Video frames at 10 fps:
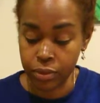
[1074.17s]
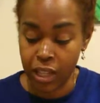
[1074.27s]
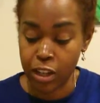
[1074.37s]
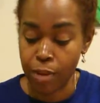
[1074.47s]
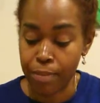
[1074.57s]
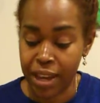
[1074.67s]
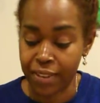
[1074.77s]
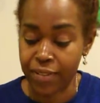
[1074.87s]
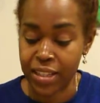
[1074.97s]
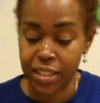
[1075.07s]
And you're
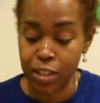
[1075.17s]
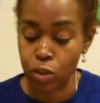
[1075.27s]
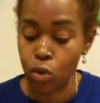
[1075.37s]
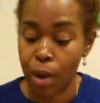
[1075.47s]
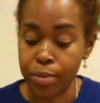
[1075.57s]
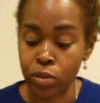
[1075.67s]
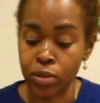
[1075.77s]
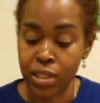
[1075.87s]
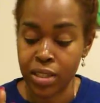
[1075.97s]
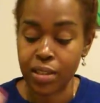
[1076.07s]
manifesting new
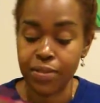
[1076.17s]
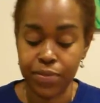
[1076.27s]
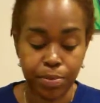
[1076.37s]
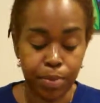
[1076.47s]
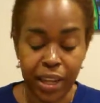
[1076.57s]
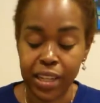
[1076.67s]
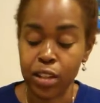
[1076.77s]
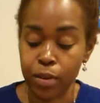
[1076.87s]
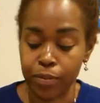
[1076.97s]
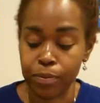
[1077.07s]
opportunities, planning
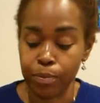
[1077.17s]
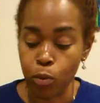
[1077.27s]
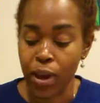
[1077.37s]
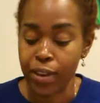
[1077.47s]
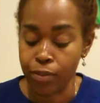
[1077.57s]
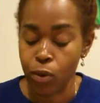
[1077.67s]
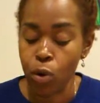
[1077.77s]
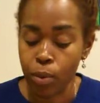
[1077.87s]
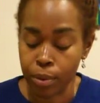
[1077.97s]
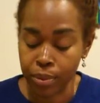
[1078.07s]
your way
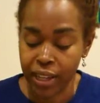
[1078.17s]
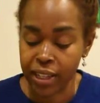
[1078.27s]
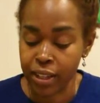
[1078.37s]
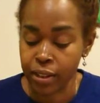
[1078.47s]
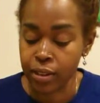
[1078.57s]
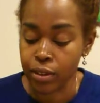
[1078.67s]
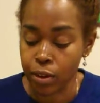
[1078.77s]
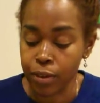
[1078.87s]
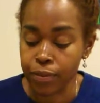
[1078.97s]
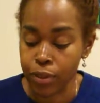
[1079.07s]
forward, planning
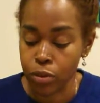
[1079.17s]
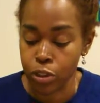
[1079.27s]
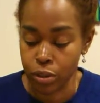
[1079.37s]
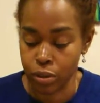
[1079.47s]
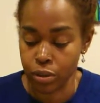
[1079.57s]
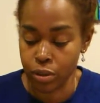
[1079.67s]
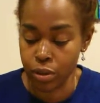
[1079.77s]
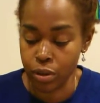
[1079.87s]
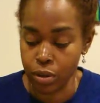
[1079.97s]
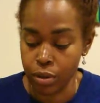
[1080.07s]
your future,
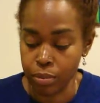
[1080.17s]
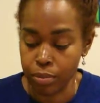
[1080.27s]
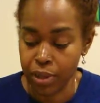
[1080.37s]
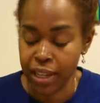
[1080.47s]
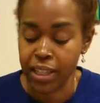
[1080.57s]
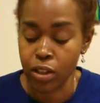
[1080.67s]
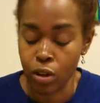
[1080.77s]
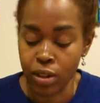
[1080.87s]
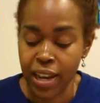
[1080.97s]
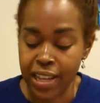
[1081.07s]
planning
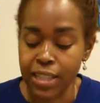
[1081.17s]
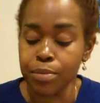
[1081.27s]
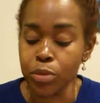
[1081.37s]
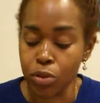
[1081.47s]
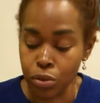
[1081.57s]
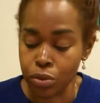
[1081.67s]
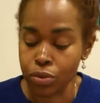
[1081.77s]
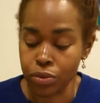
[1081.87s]
your next move.